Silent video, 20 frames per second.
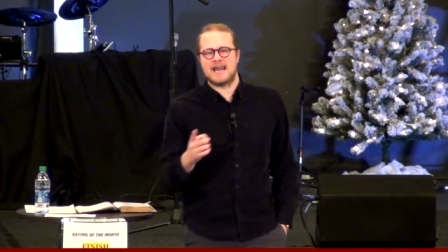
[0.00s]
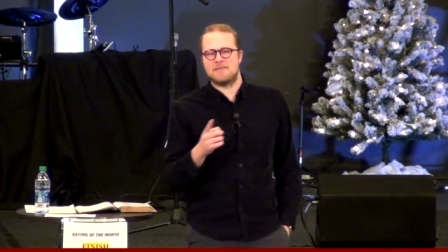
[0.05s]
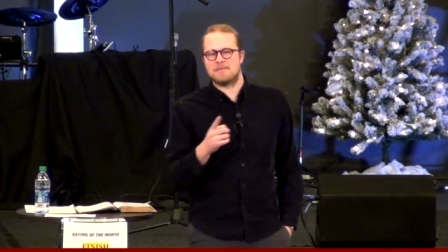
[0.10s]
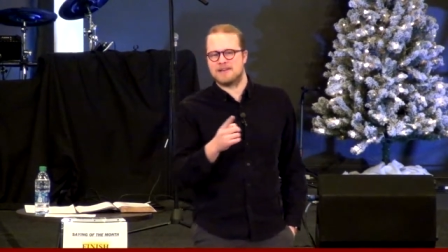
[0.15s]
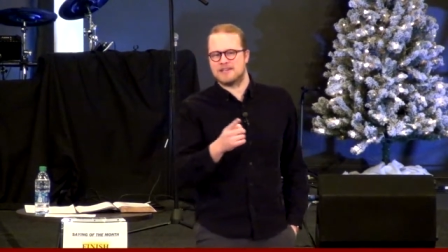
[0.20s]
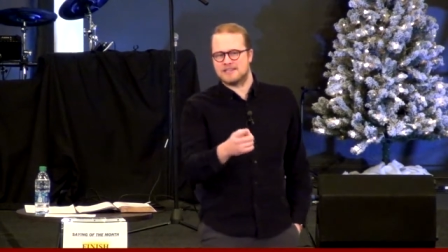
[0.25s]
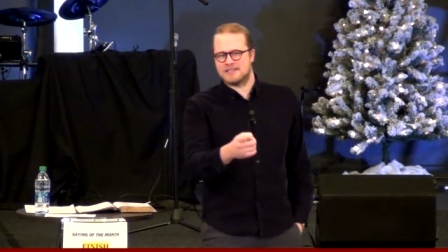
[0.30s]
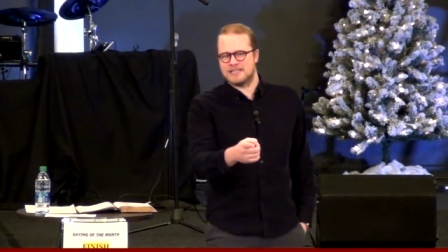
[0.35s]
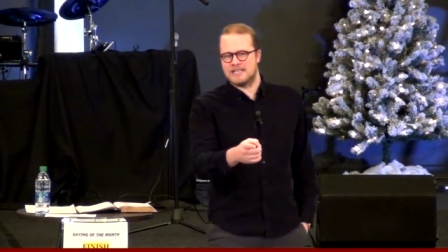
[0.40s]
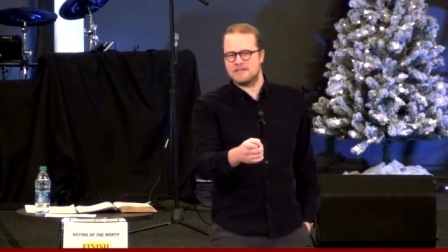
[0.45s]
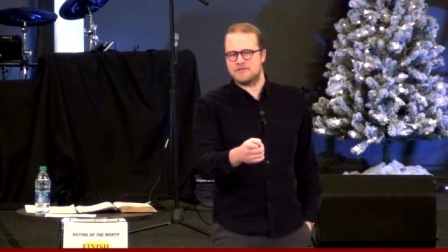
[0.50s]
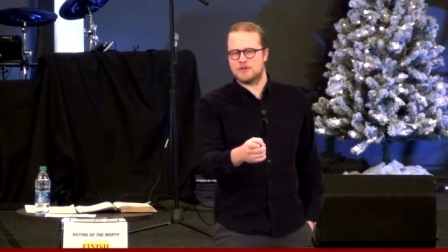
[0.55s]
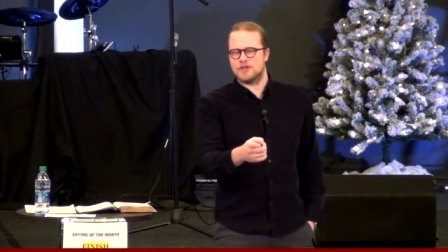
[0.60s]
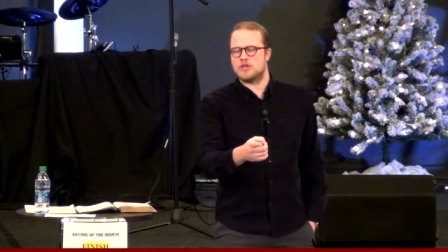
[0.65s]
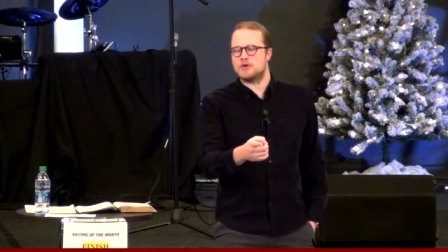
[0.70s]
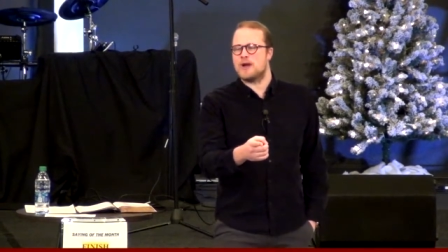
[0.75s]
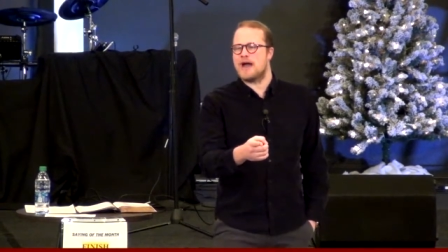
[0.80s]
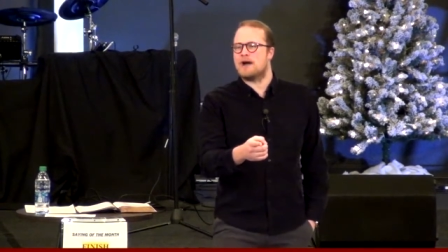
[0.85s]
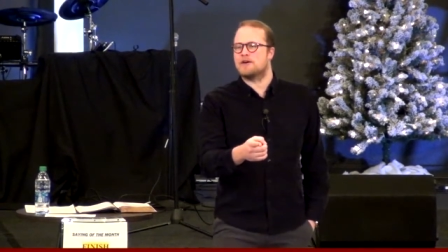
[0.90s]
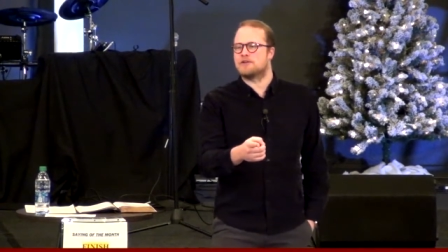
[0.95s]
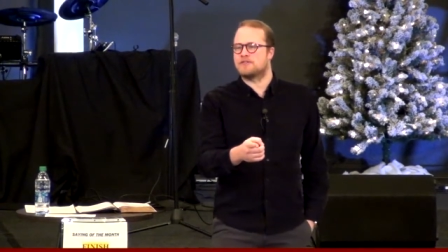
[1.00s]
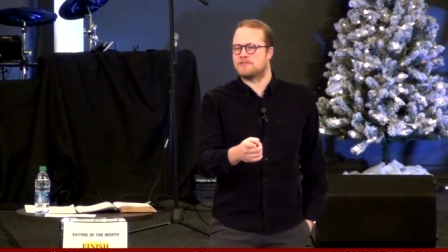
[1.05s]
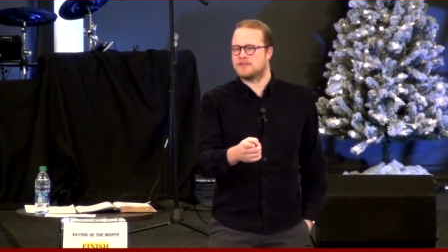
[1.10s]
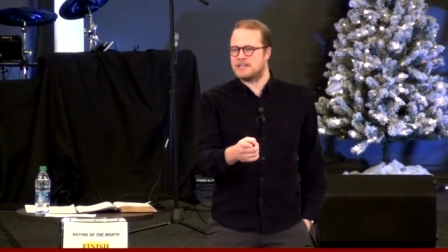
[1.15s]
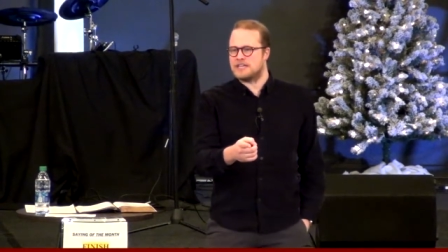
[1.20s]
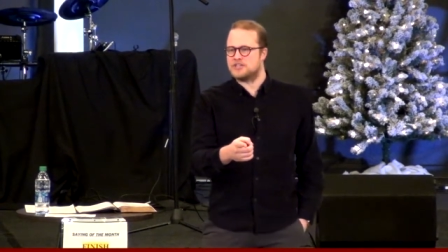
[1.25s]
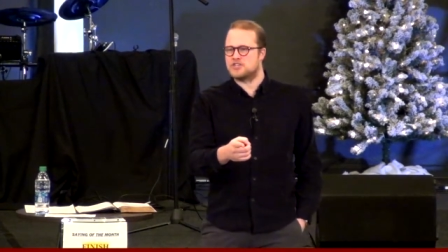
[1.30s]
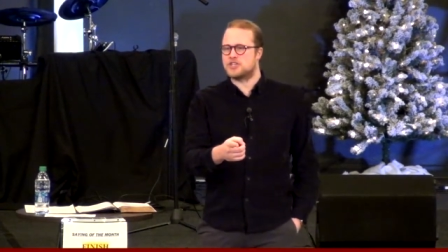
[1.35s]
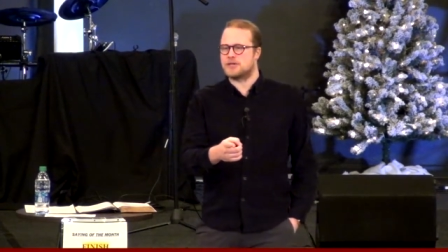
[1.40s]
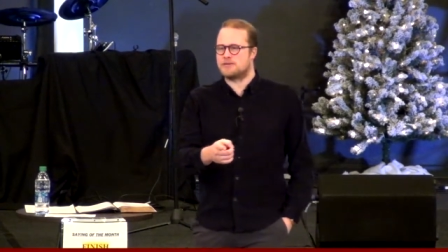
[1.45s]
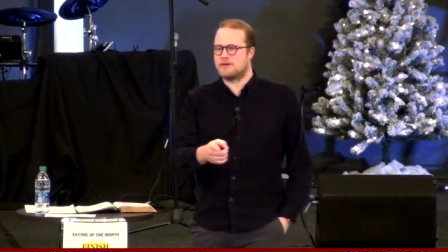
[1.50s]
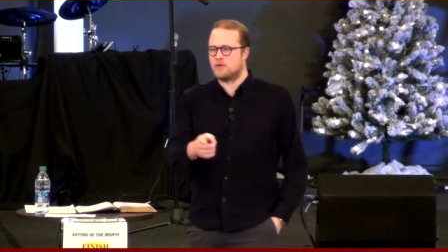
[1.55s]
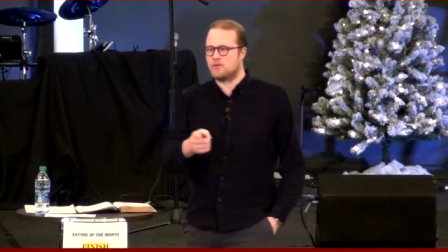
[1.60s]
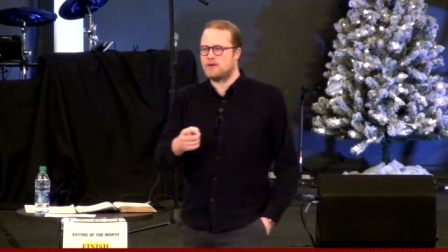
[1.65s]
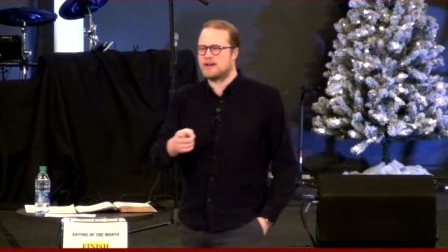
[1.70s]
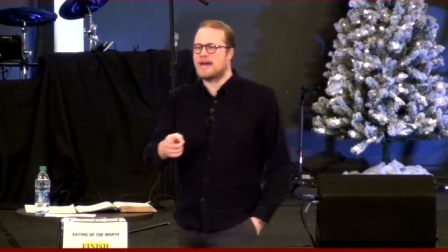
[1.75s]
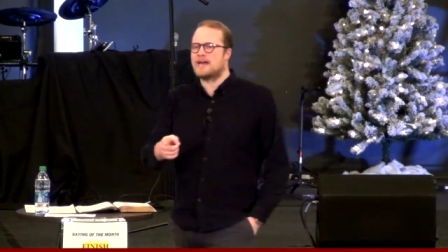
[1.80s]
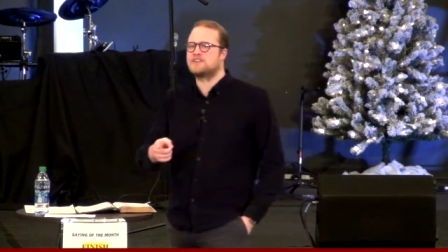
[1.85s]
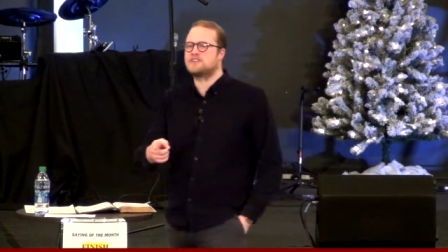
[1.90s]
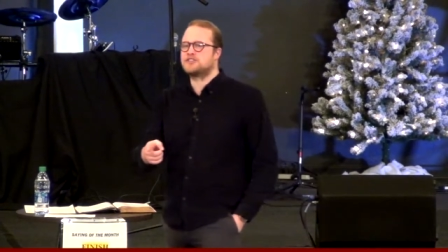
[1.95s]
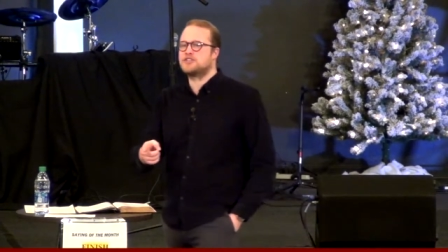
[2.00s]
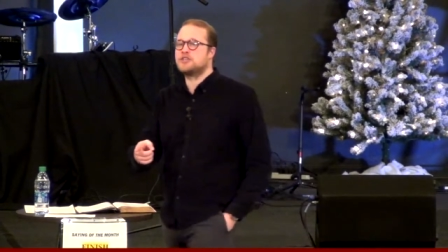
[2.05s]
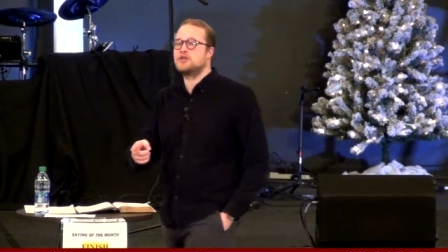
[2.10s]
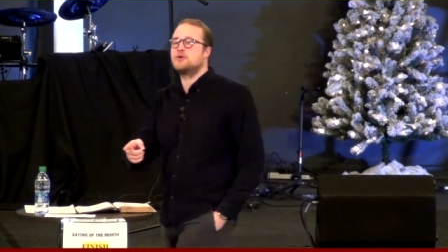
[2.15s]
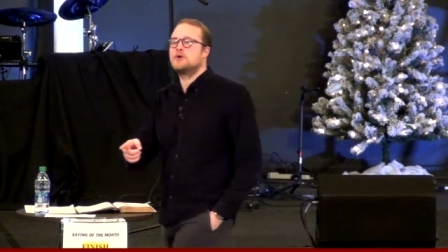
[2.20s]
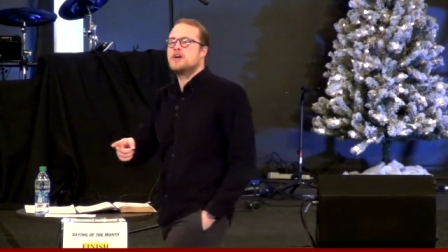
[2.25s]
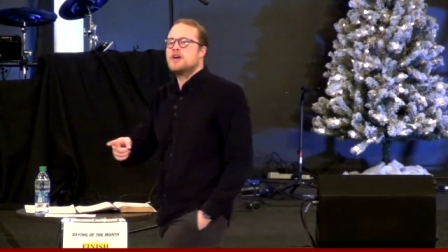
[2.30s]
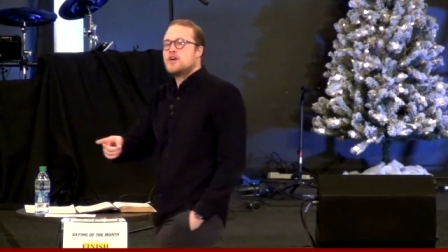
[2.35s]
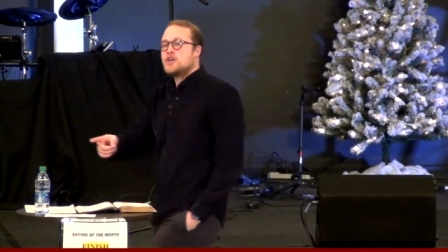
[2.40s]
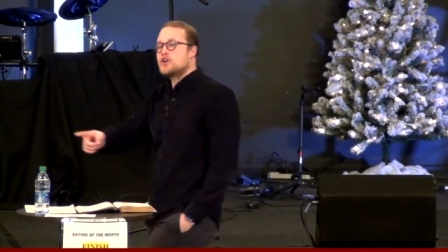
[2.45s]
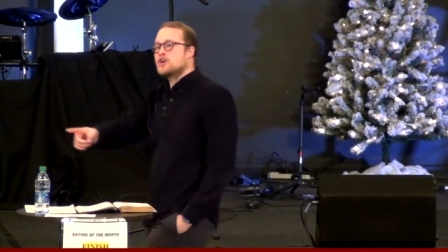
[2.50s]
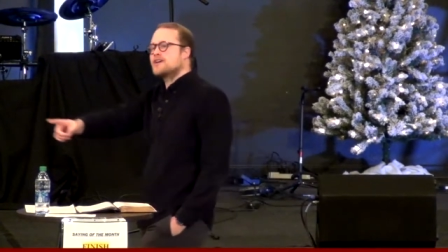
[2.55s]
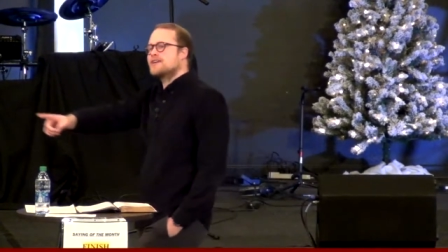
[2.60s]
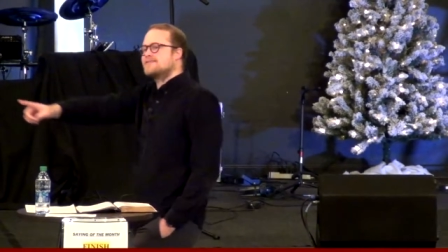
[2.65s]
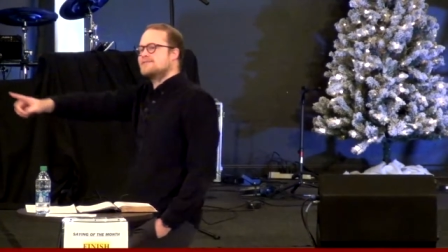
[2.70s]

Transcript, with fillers: I'm going to deliver you out of Egypt. And when I do, you're going to